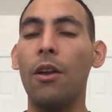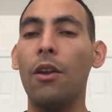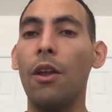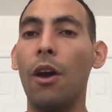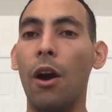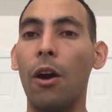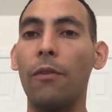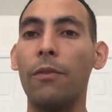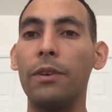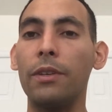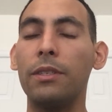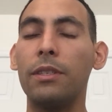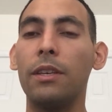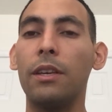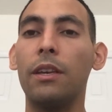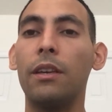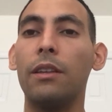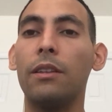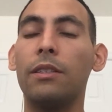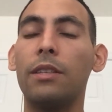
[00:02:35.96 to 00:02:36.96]
Now, if
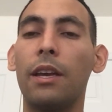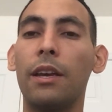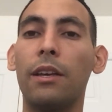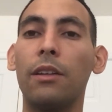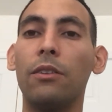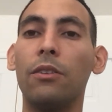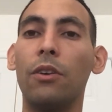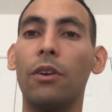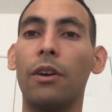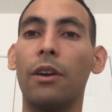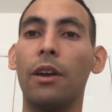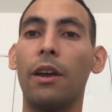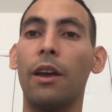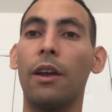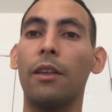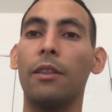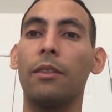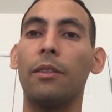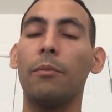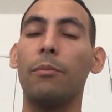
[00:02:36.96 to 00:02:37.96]
we take a look
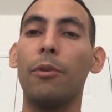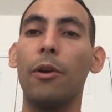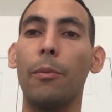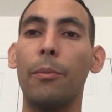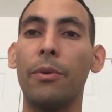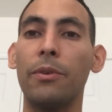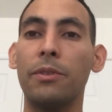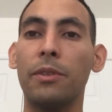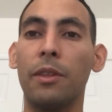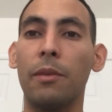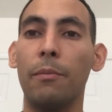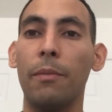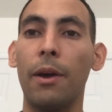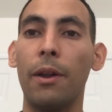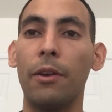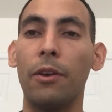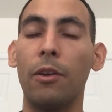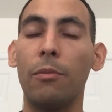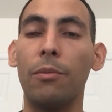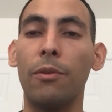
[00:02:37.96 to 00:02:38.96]
at the purpose of the
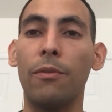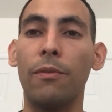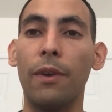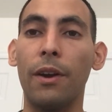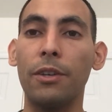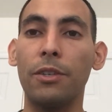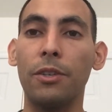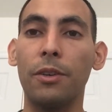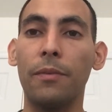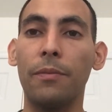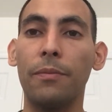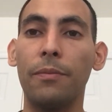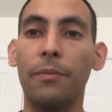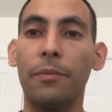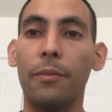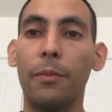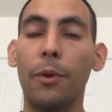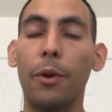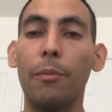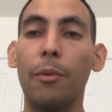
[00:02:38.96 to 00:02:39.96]
medical profession,
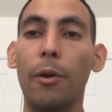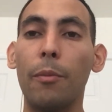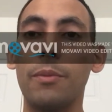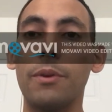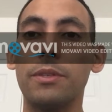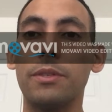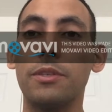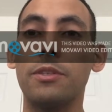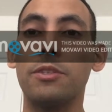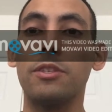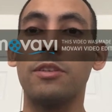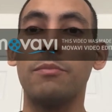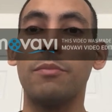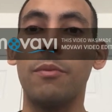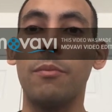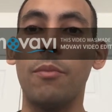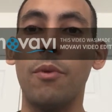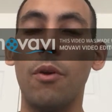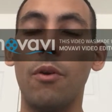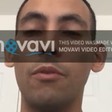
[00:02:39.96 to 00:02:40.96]
their purpose is to
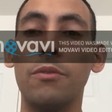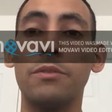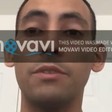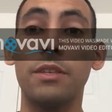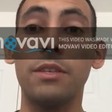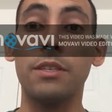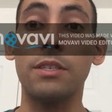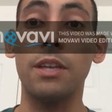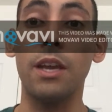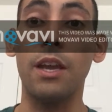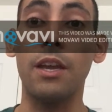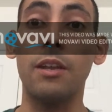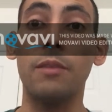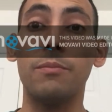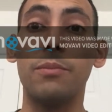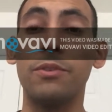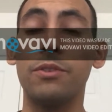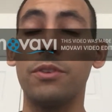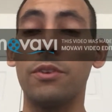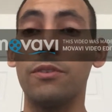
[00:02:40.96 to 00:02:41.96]
promote, sustain,
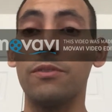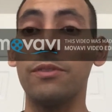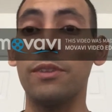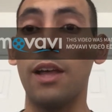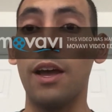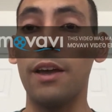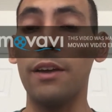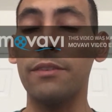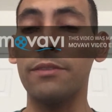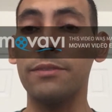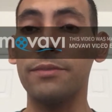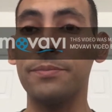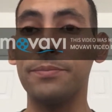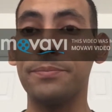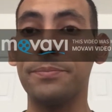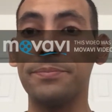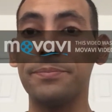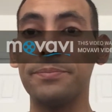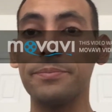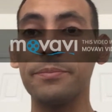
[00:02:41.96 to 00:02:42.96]
and preserve life.
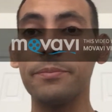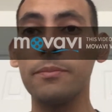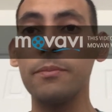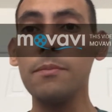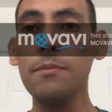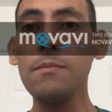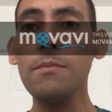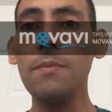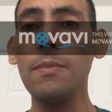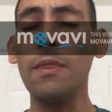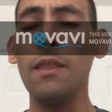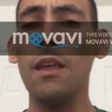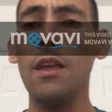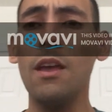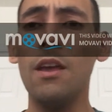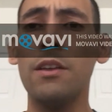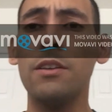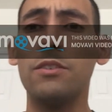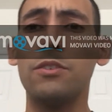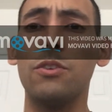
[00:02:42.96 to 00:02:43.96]

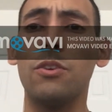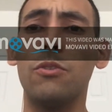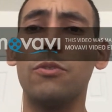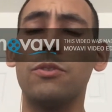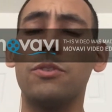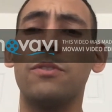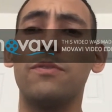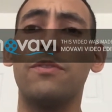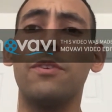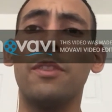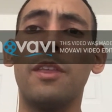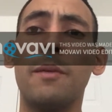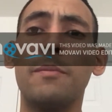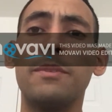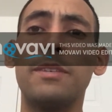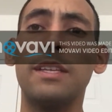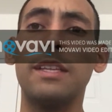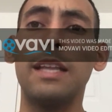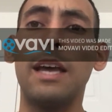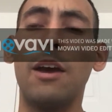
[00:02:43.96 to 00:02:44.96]
So for them
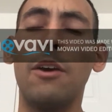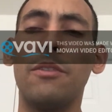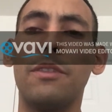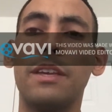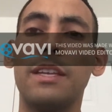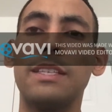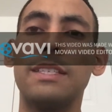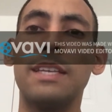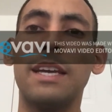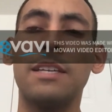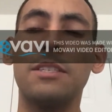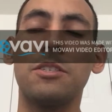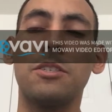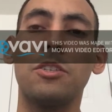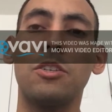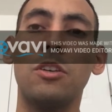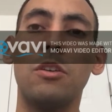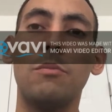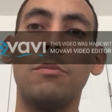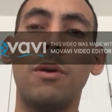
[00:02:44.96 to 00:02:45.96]
to allow the
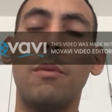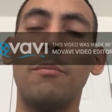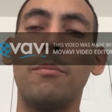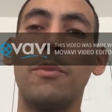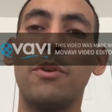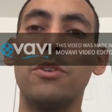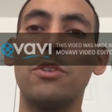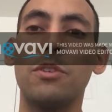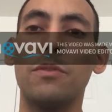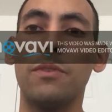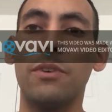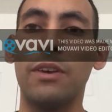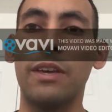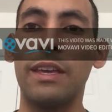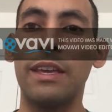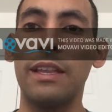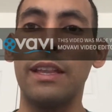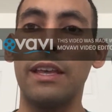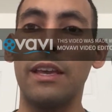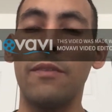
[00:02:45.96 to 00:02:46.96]
intentional but merciful
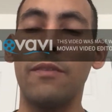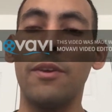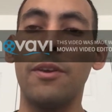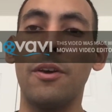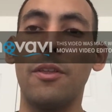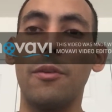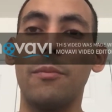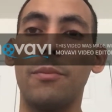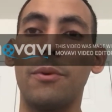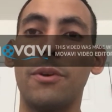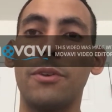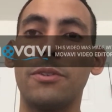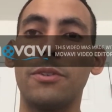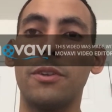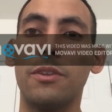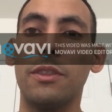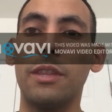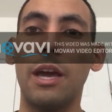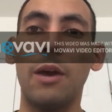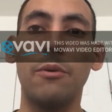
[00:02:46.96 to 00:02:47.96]
killing of another
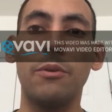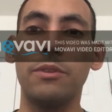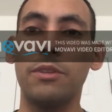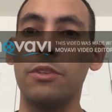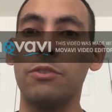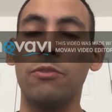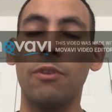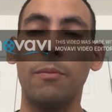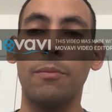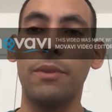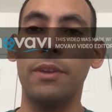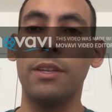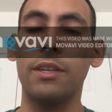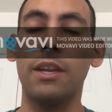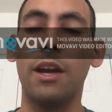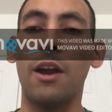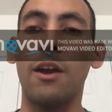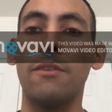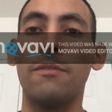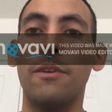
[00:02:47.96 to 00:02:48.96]
person, that would disrupt the
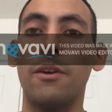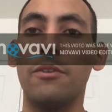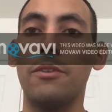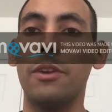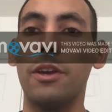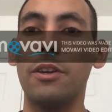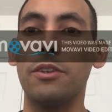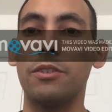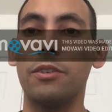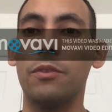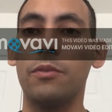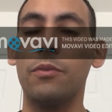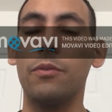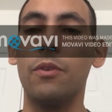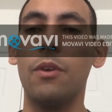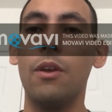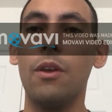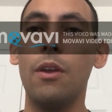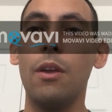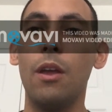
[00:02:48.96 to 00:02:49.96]
entire foundation
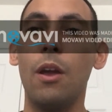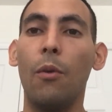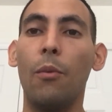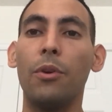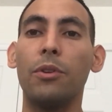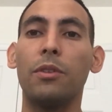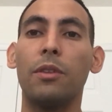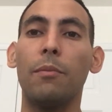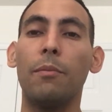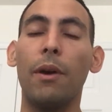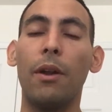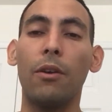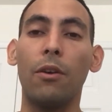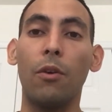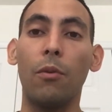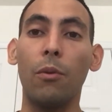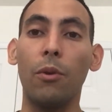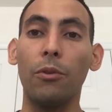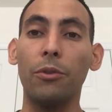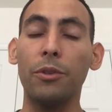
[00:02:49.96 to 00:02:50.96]
in which the
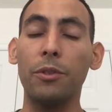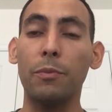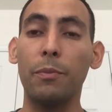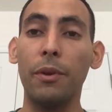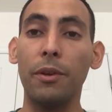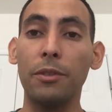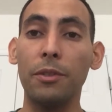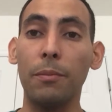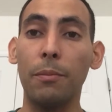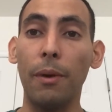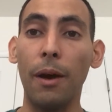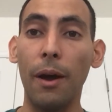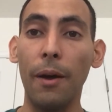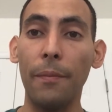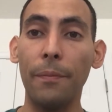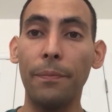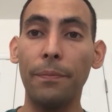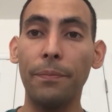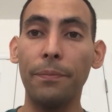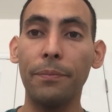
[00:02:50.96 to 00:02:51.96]
medical world is built
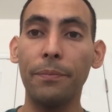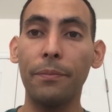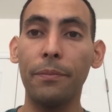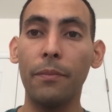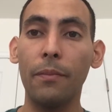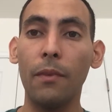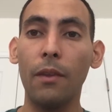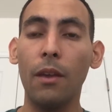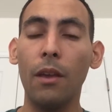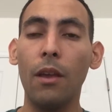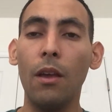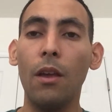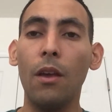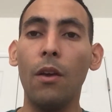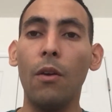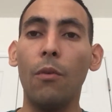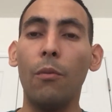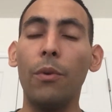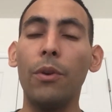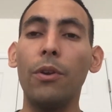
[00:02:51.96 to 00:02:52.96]
upon.
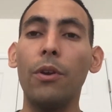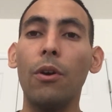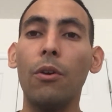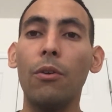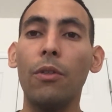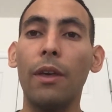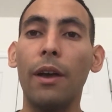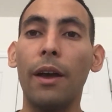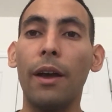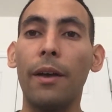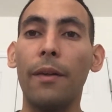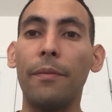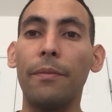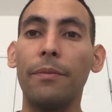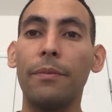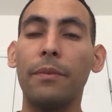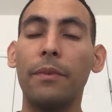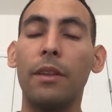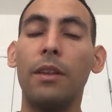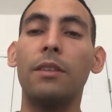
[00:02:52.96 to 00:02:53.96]
We know that
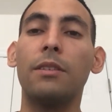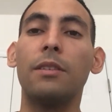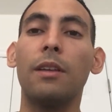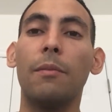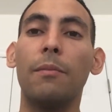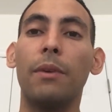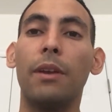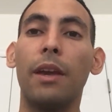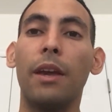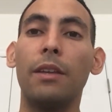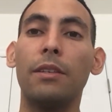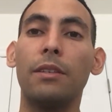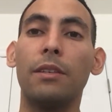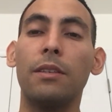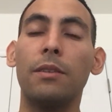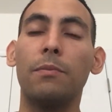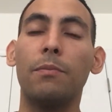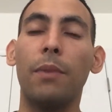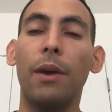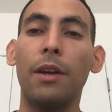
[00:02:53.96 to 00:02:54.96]
in some
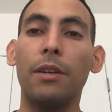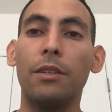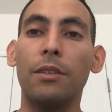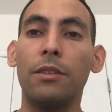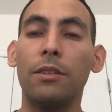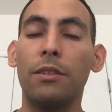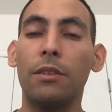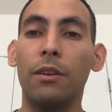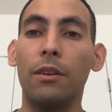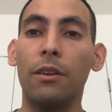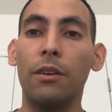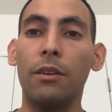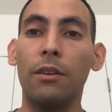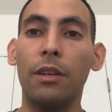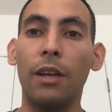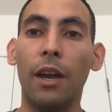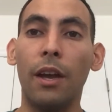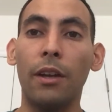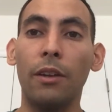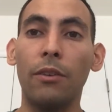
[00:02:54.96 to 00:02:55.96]
cases, patients are
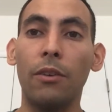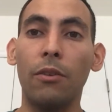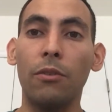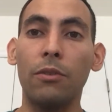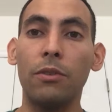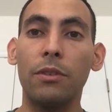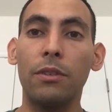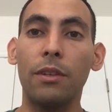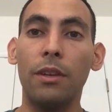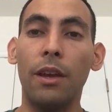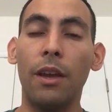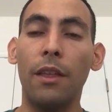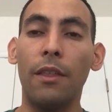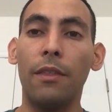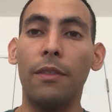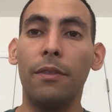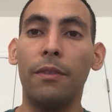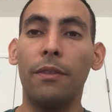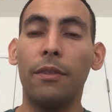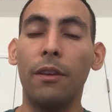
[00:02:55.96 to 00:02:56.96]
diagnosed
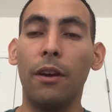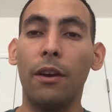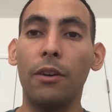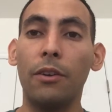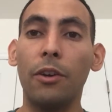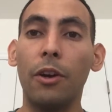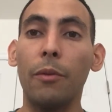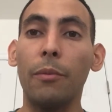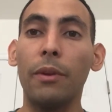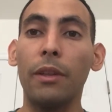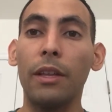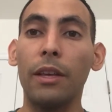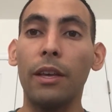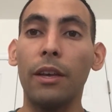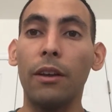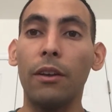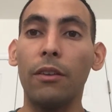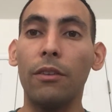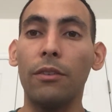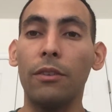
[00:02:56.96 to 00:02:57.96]
and are terminally
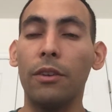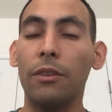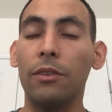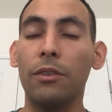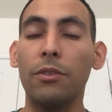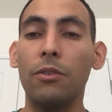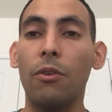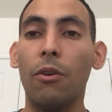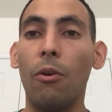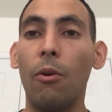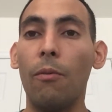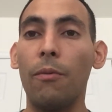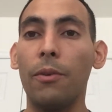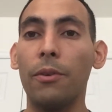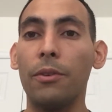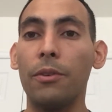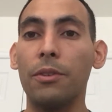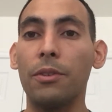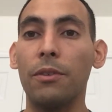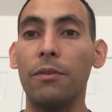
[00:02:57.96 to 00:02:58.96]
ill, that there's no hope
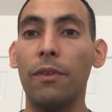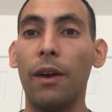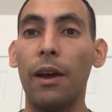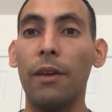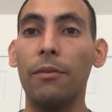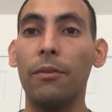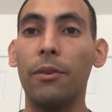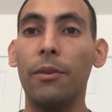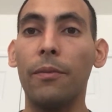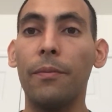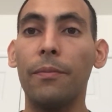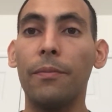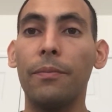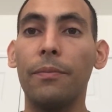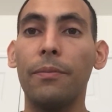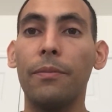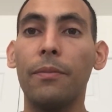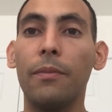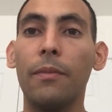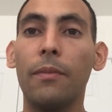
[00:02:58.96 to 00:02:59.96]
for their survival.
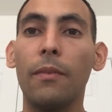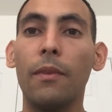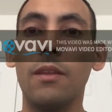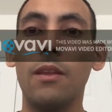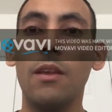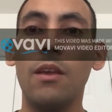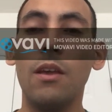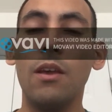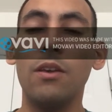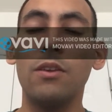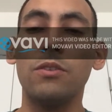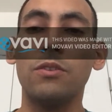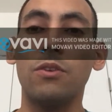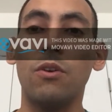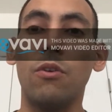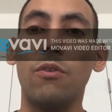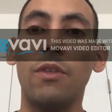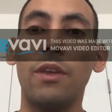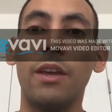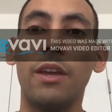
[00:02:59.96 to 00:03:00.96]

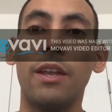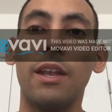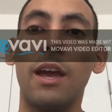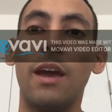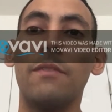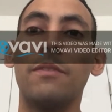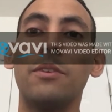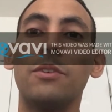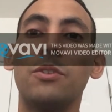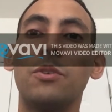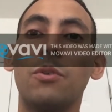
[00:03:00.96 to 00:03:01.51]
So they can have the